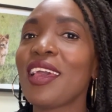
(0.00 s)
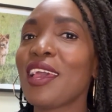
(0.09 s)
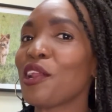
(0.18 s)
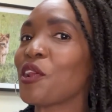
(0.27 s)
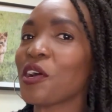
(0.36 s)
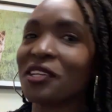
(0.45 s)

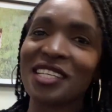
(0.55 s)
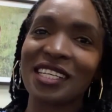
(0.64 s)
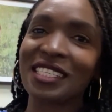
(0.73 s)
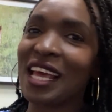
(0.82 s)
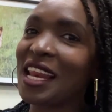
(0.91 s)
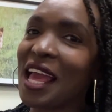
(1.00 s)
not just
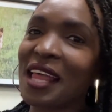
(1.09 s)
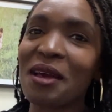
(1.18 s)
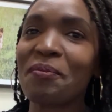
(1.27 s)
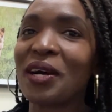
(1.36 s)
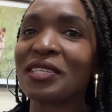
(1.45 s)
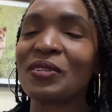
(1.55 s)
any other
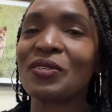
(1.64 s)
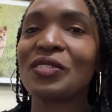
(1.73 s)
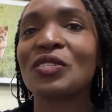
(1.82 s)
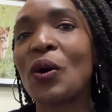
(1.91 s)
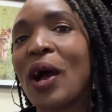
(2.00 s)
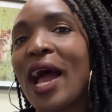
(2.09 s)
person.
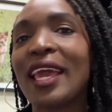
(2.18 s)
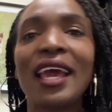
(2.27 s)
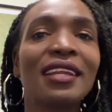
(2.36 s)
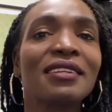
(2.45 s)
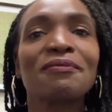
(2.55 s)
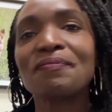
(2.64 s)
So again,